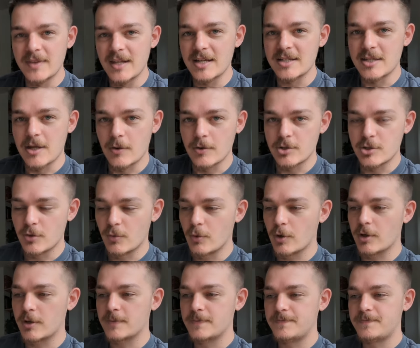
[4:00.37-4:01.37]
that's how it should
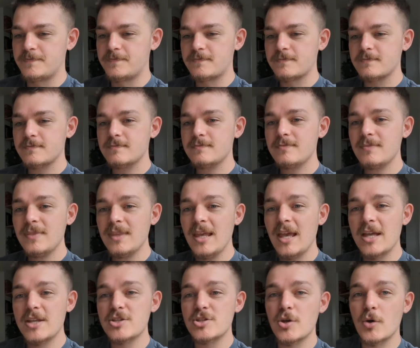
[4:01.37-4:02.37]
work.
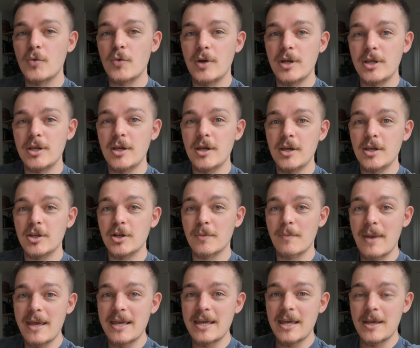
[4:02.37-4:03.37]
And so when you're
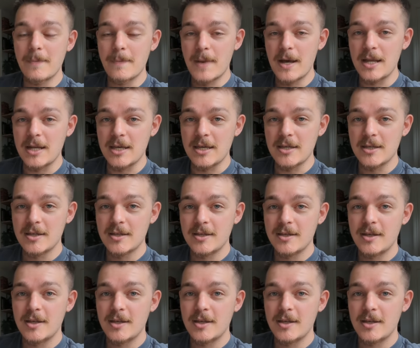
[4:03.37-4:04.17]
making money,